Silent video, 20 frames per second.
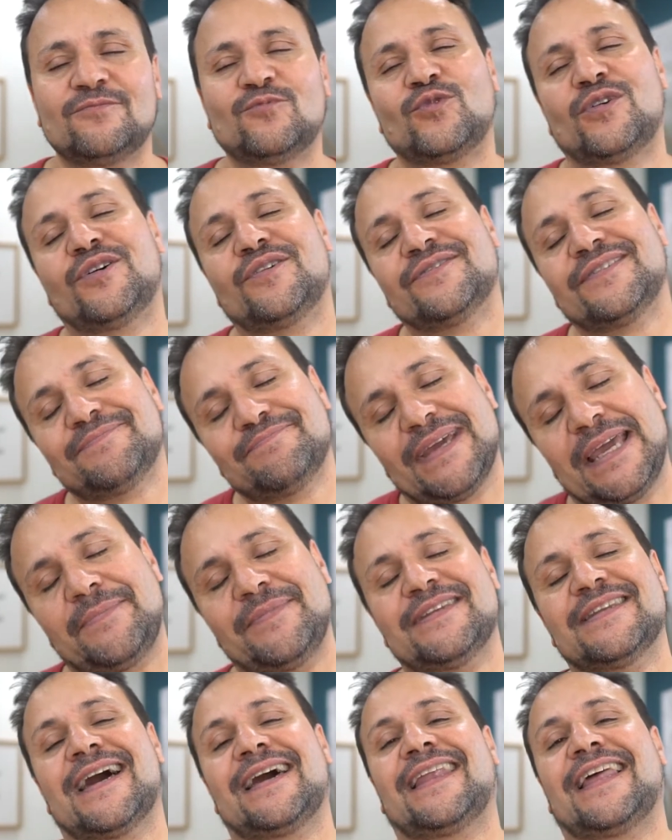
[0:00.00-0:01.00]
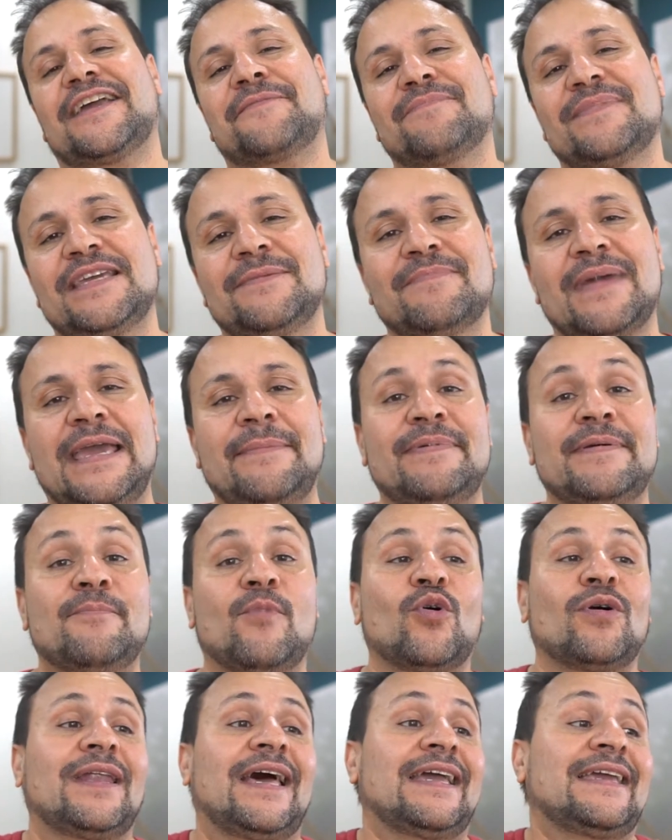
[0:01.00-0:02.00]
Well, maybe not like me, maybe
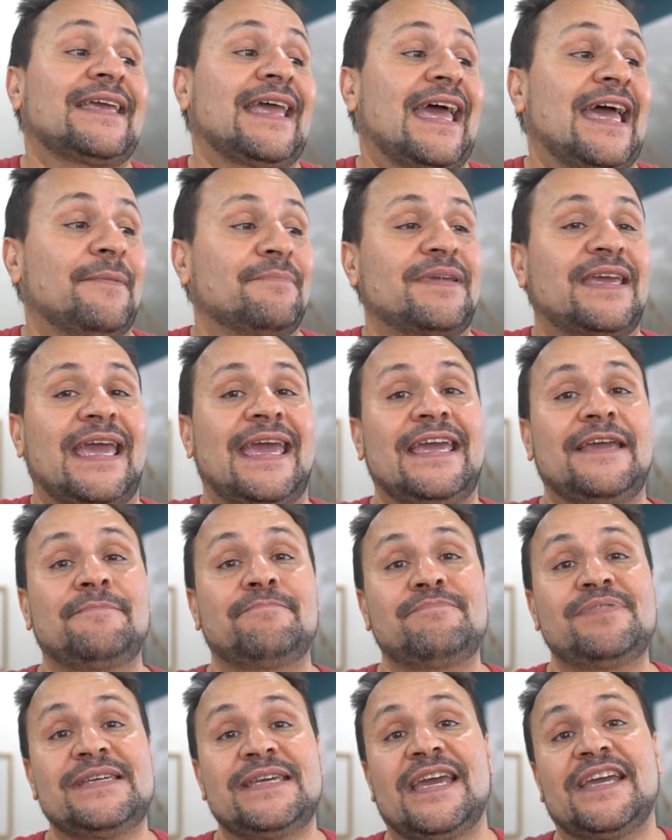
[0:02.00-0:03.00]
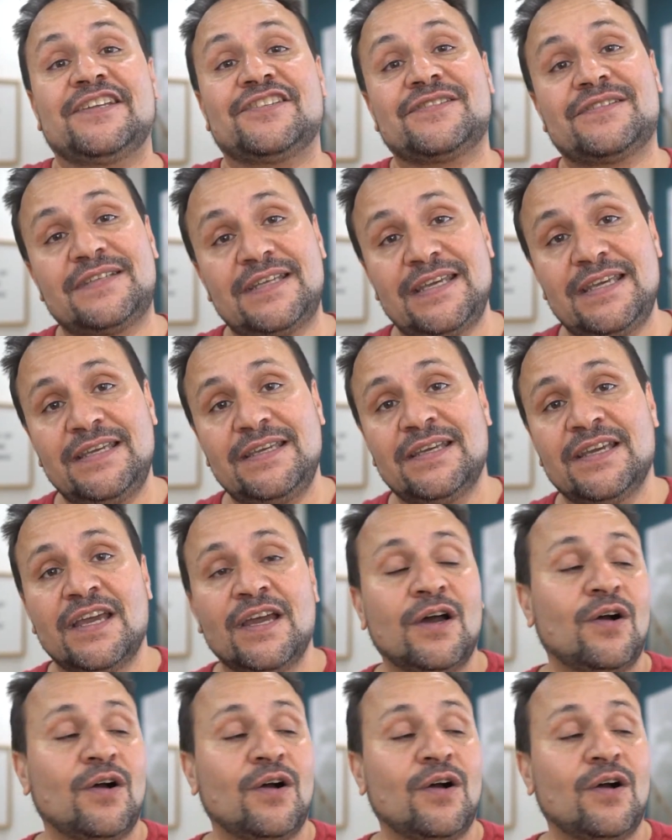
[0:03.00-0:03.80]
more like MKBHD